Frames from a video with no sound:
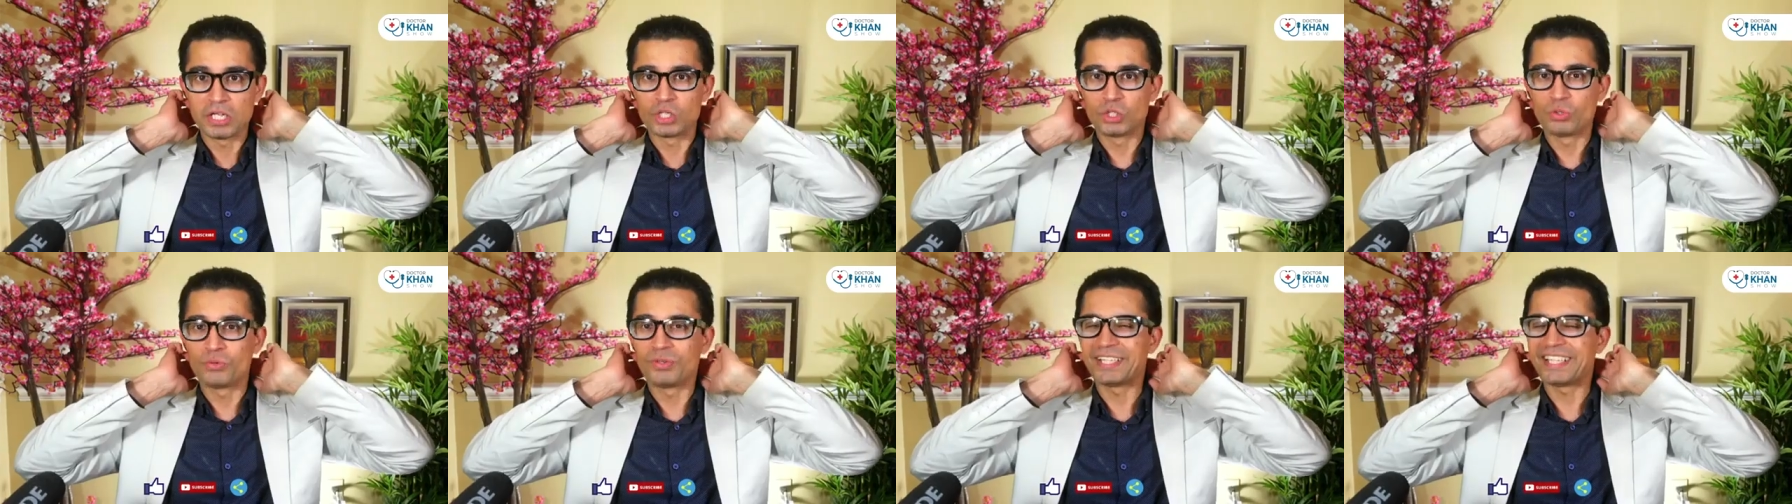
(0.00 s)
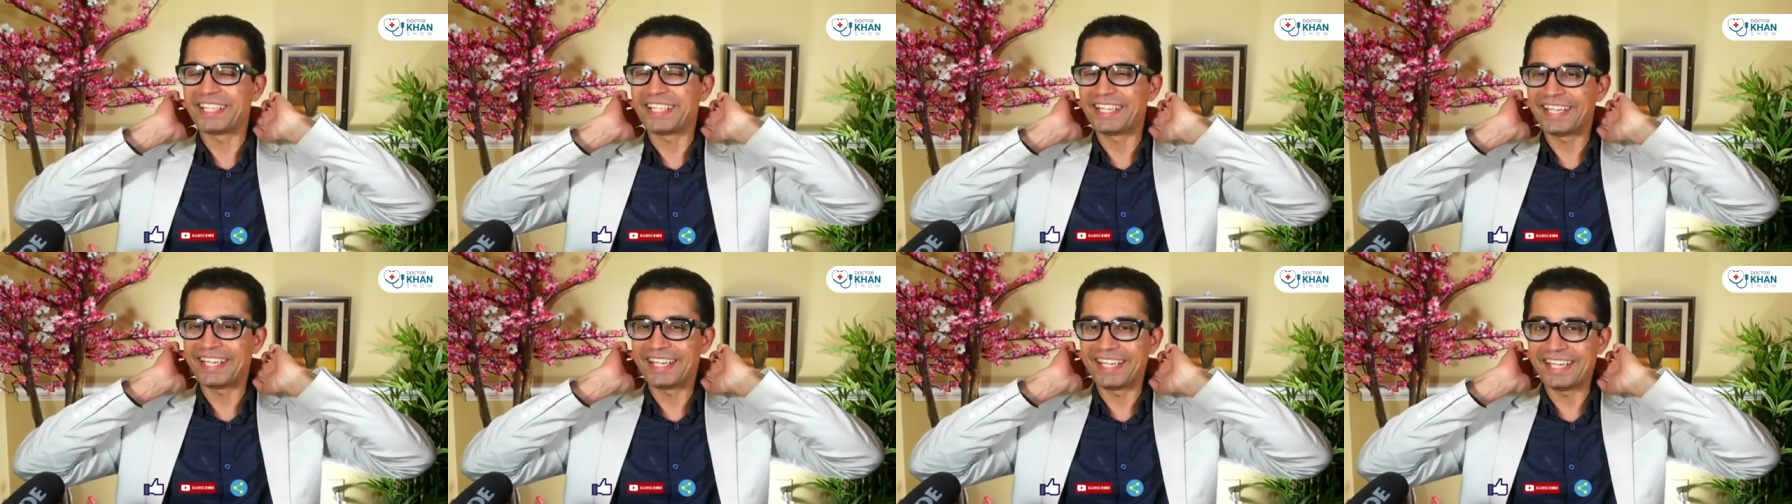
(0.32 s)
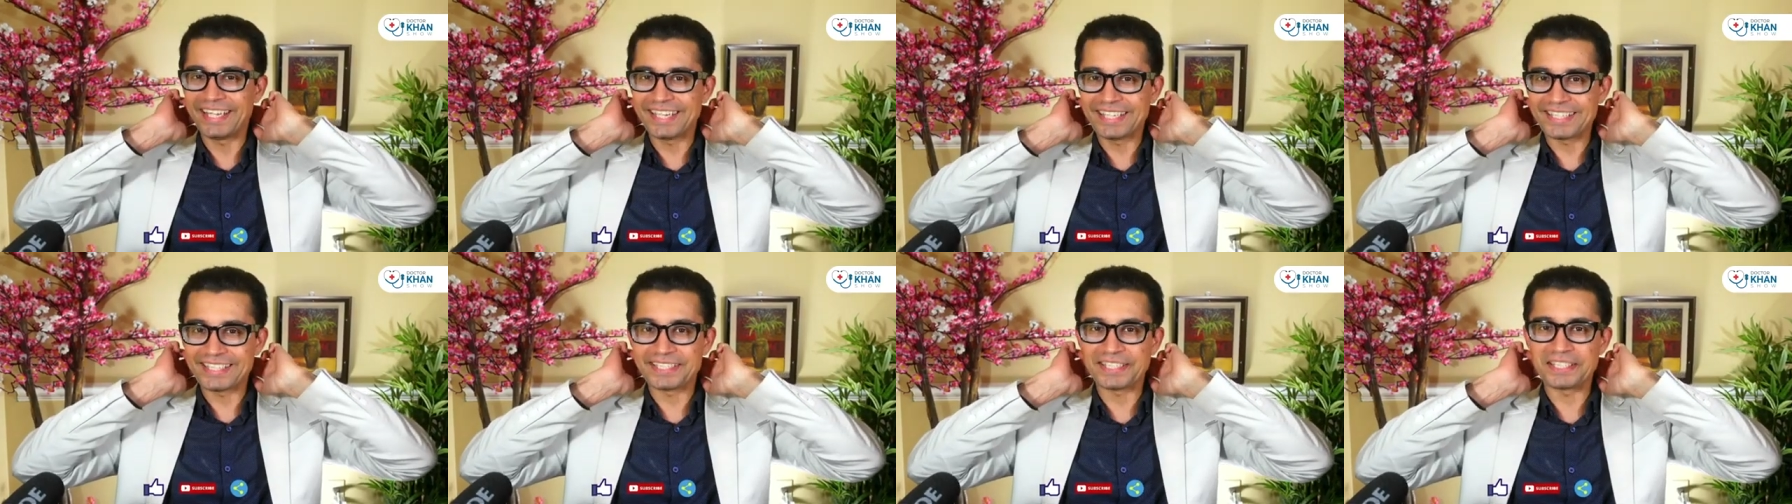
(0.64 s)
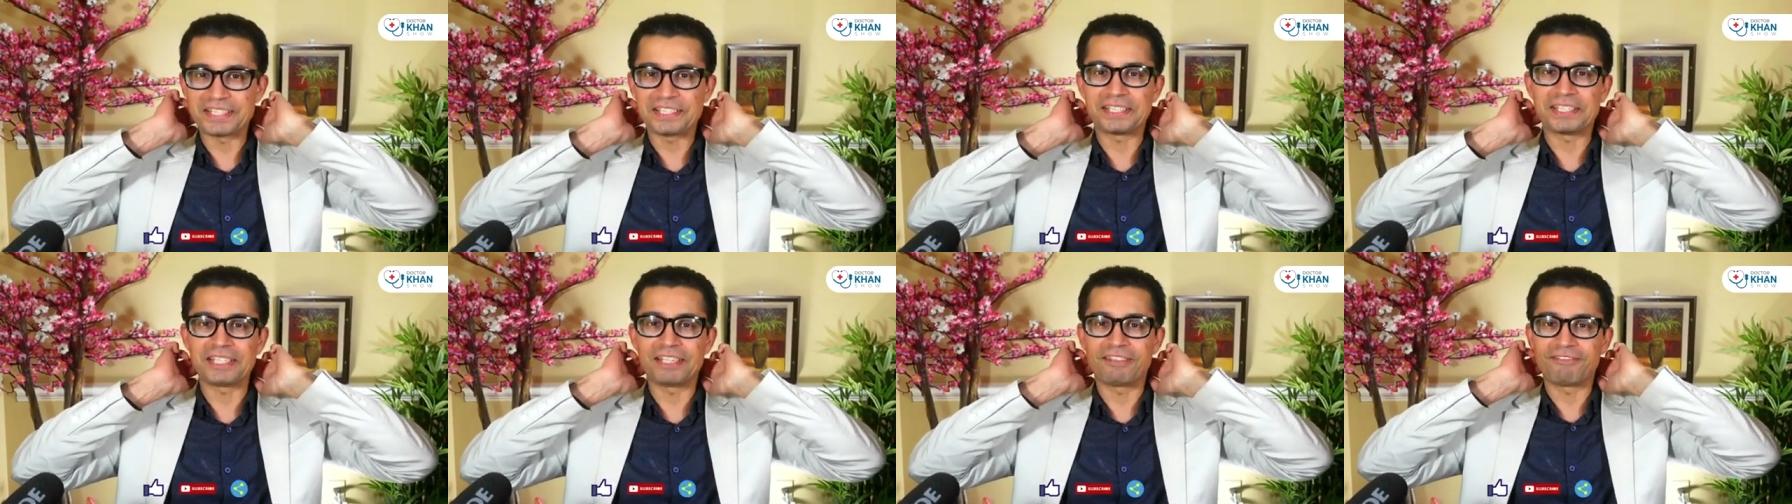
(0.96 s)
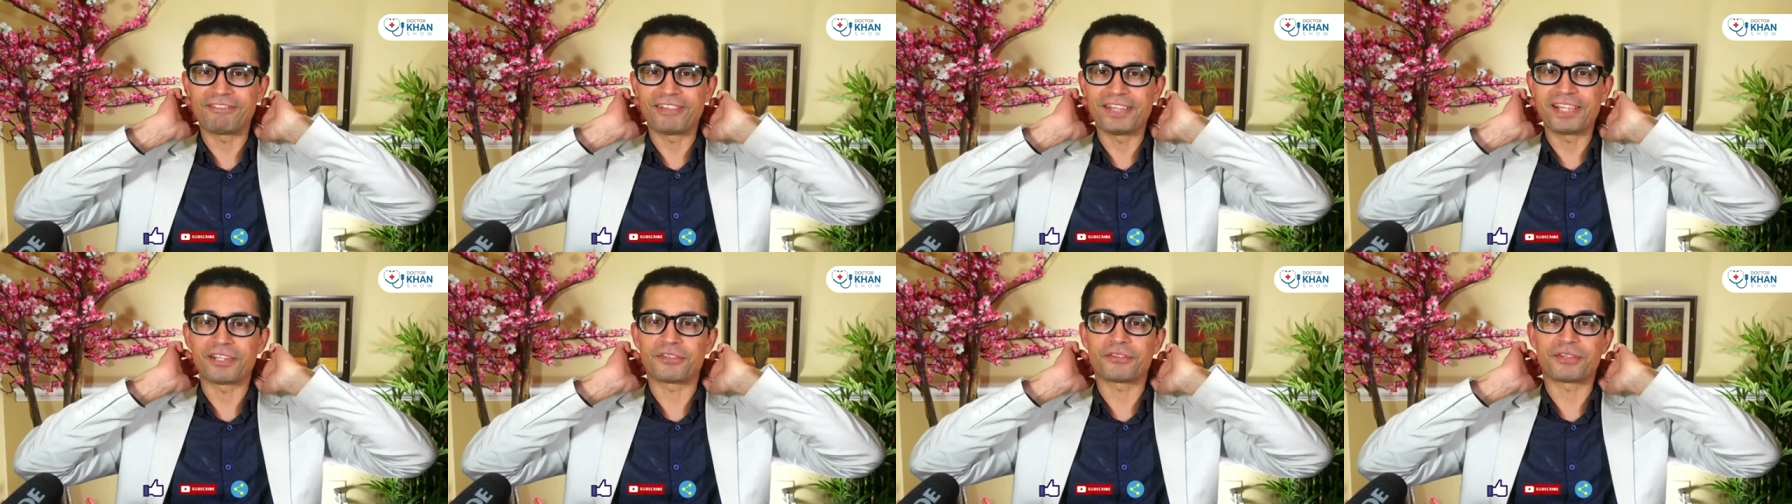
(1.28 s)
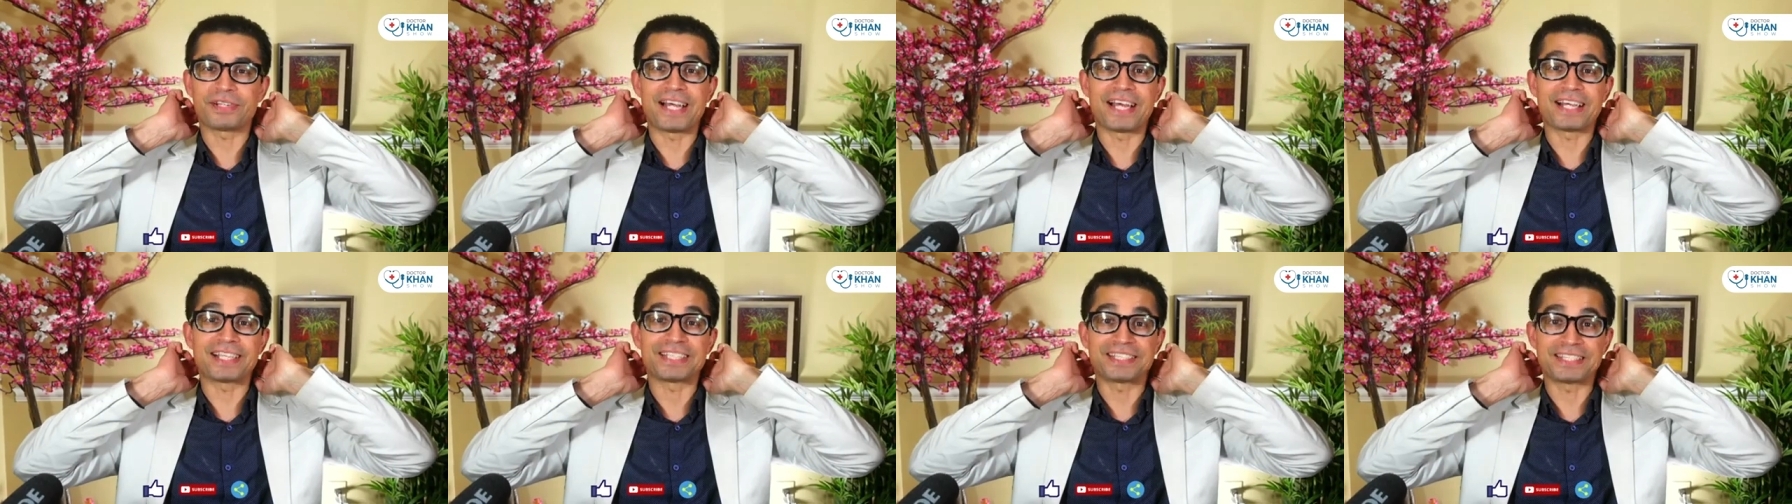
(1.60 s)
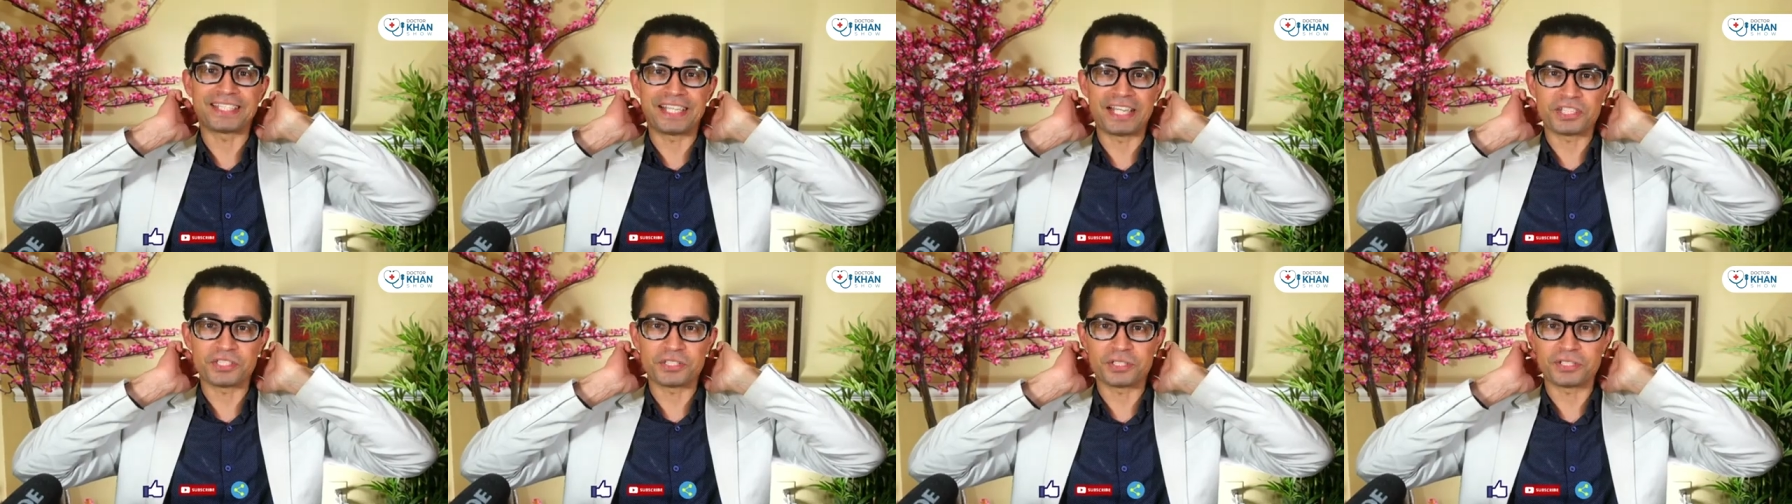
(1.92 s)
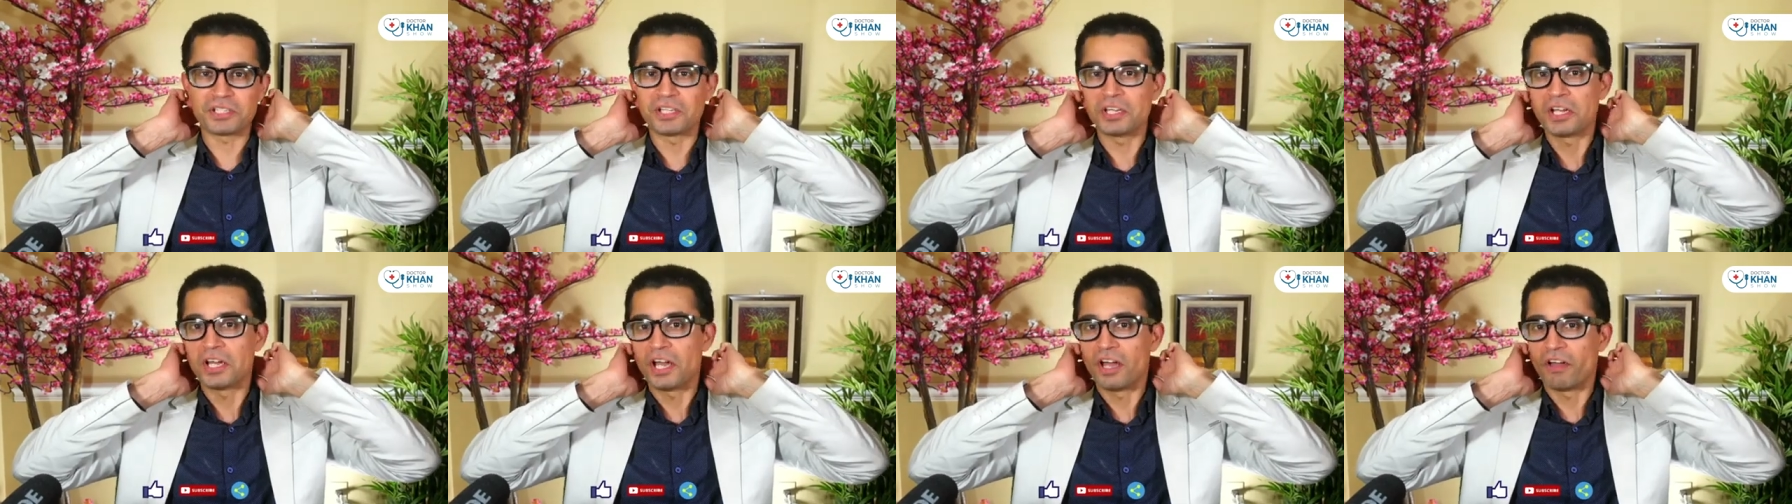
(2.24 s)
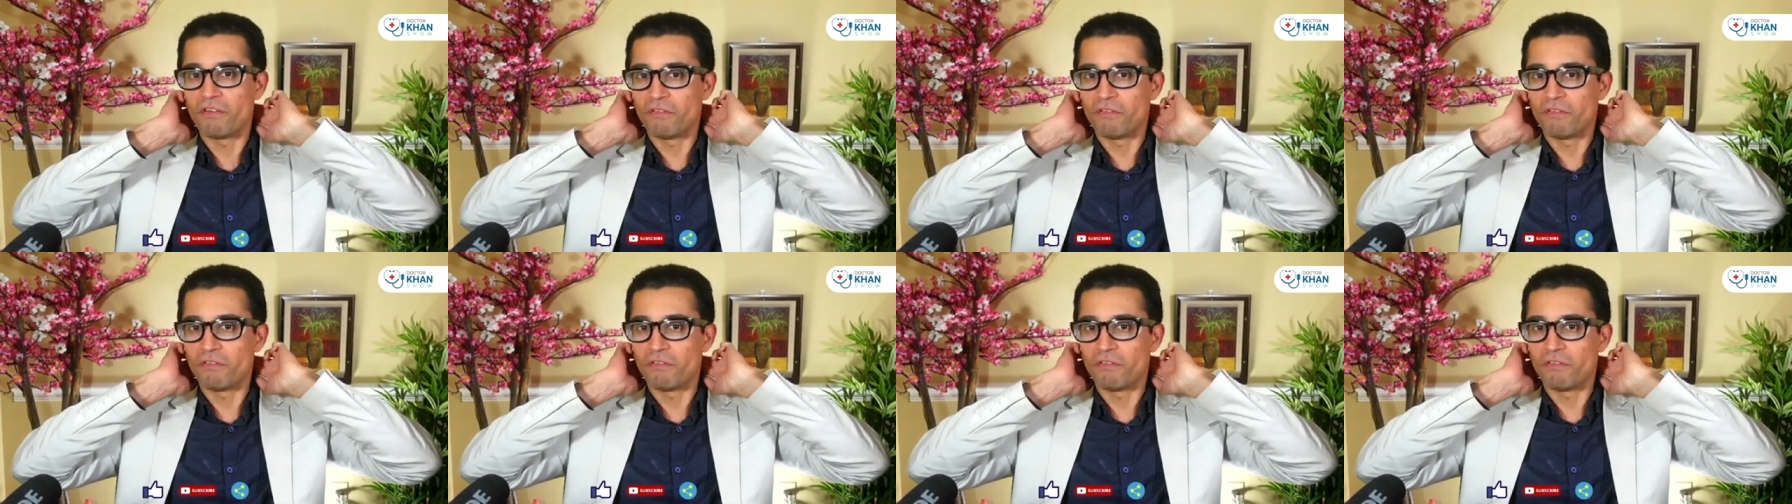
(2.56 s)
You will instantly feel relaxation